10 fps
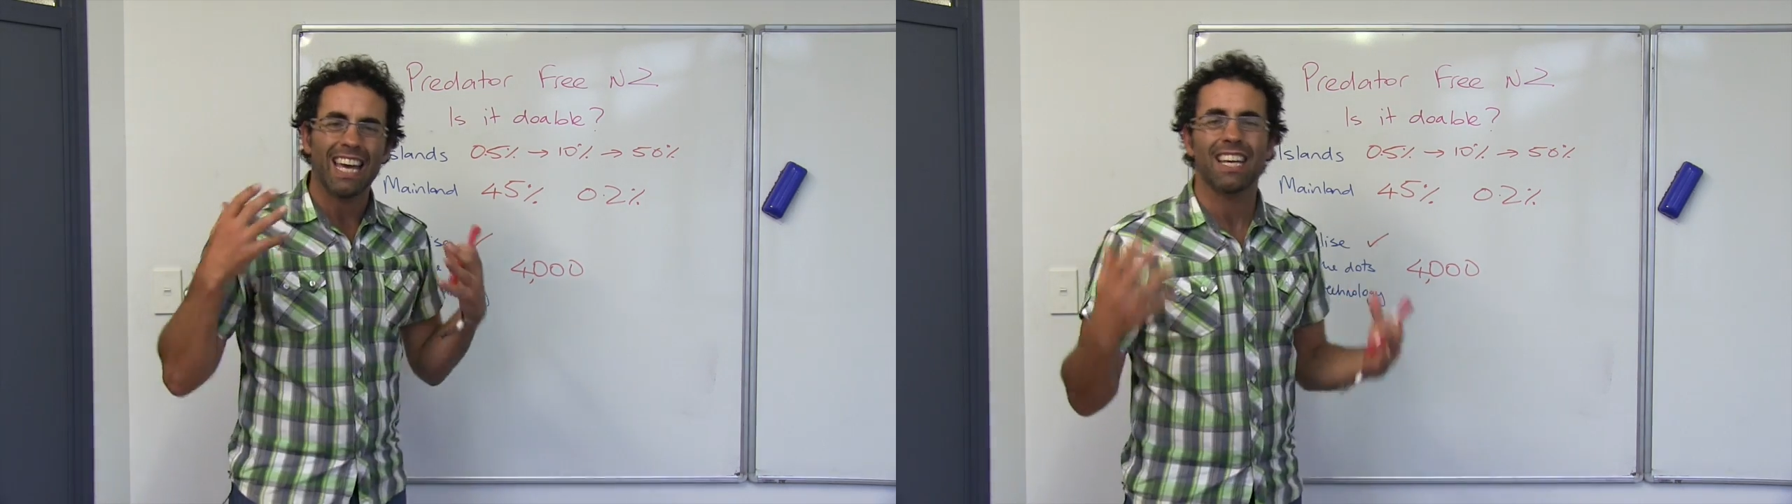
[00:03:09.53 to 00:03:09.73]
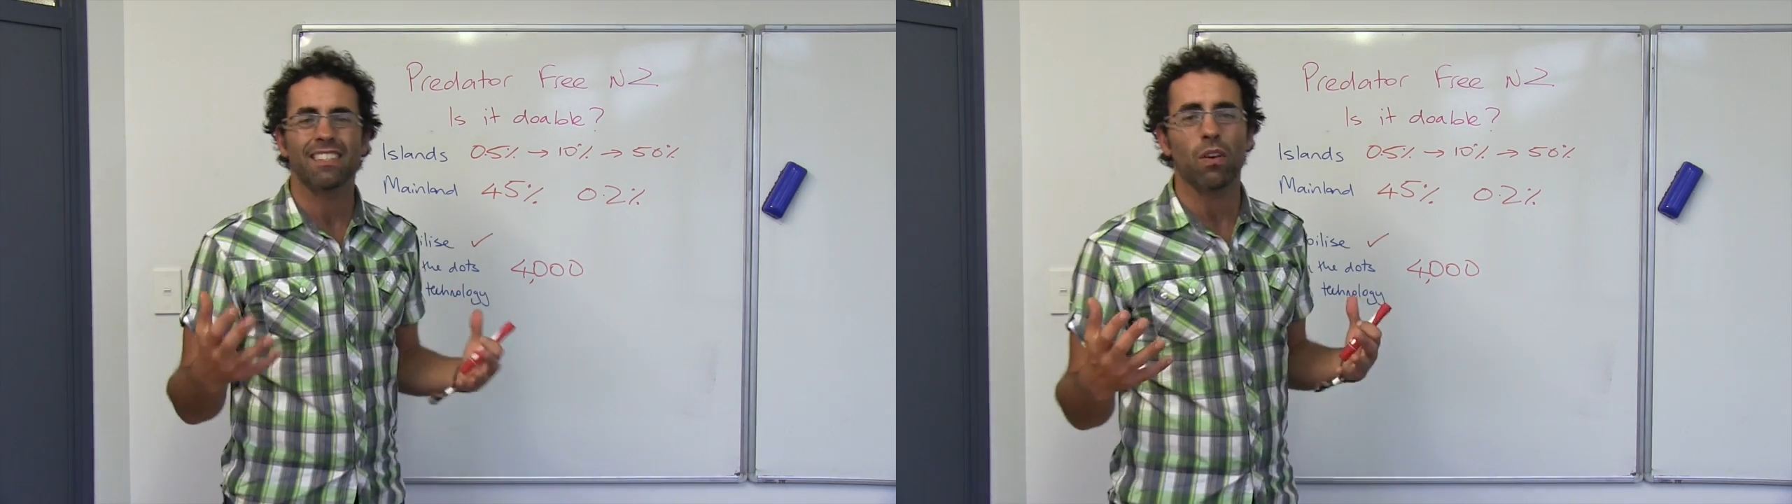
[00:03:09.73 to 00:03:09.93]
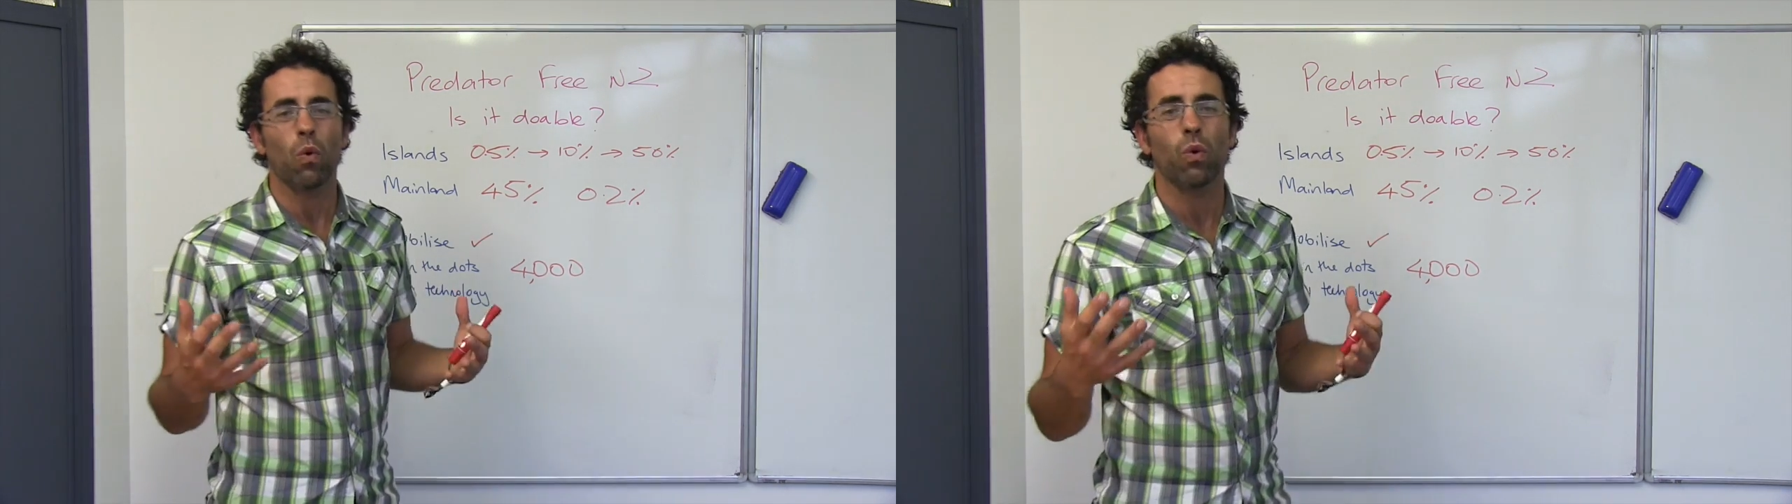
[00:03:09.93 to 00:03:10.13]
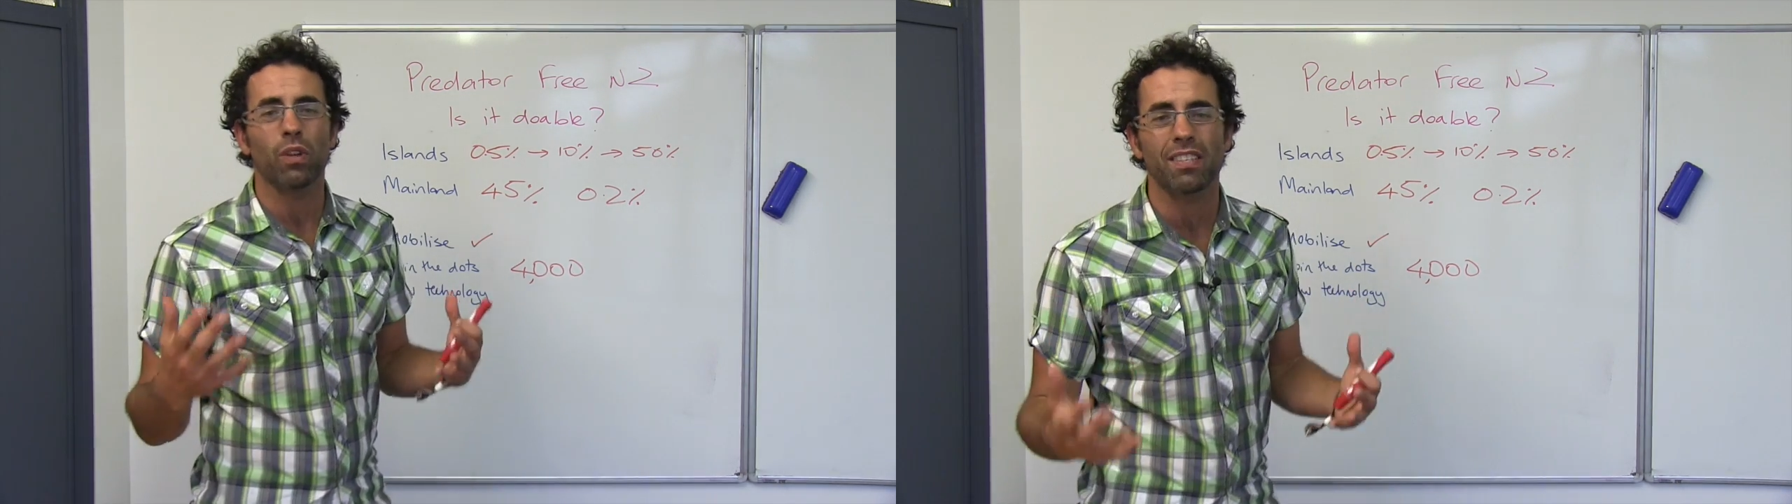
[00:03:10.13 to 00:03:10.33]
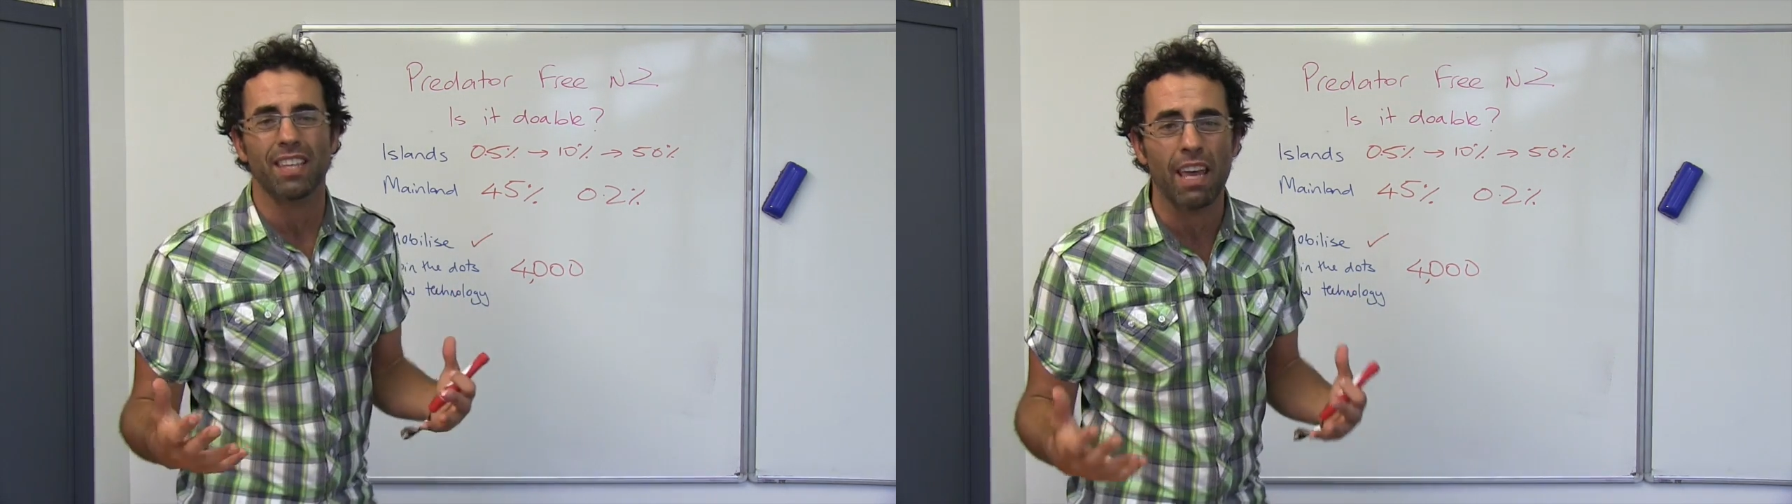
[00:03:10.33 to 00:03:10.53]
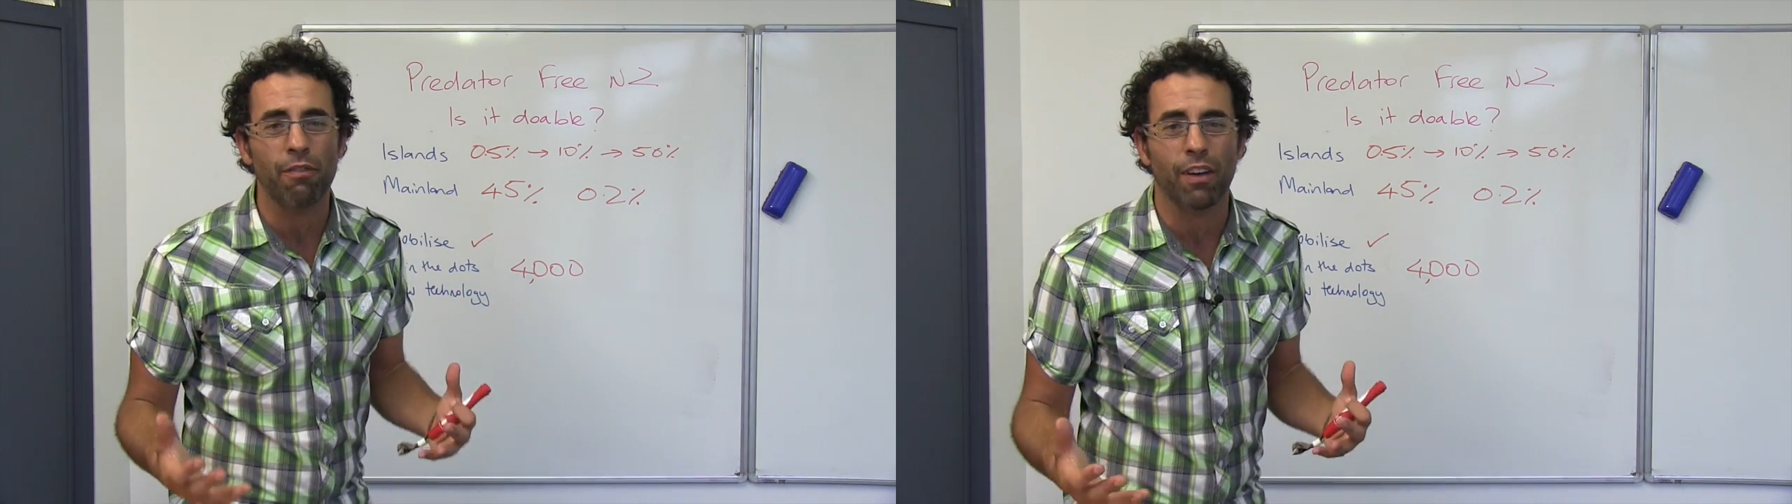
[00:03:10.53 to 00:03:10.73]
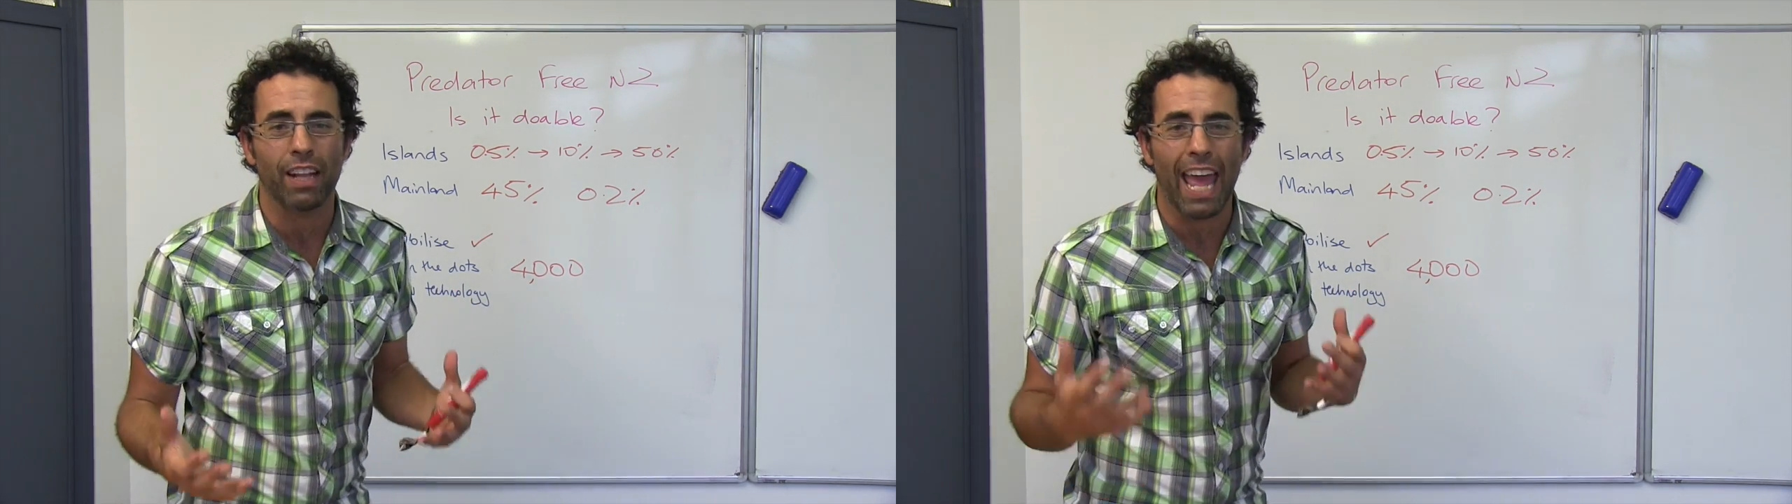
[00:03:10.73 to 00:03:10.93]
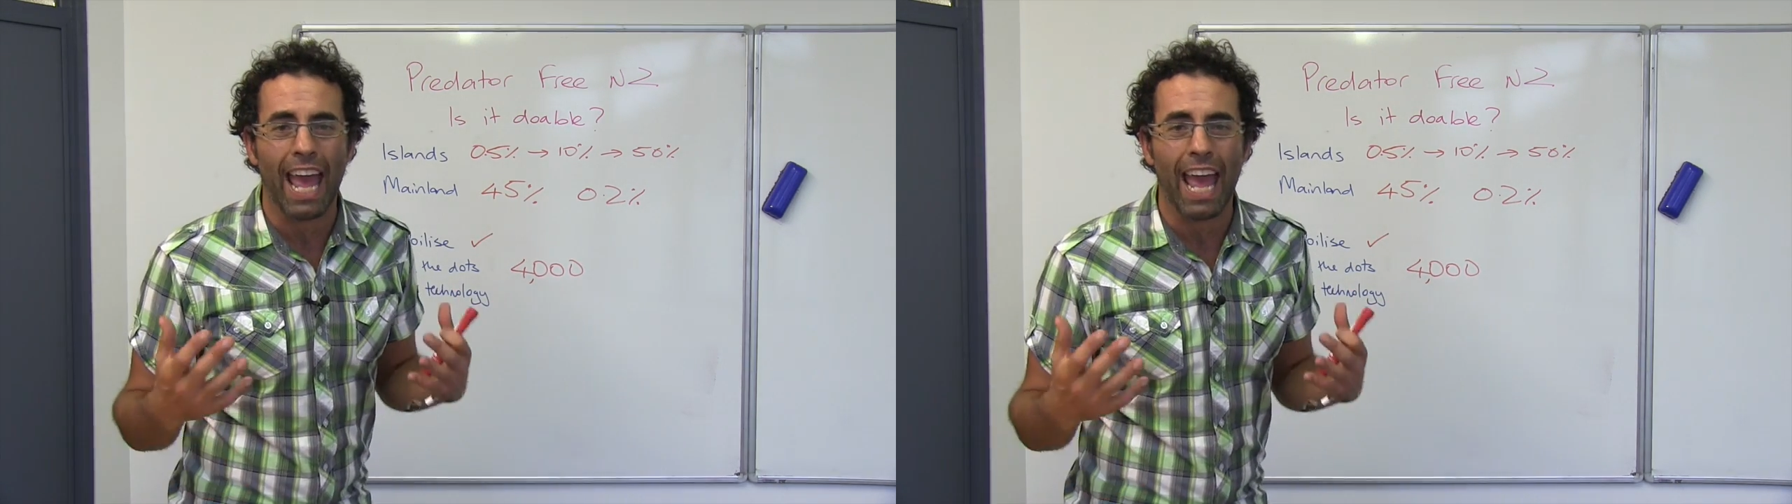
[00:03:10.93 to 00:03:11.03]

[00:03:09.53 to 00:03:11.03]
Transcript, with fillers: is all this effort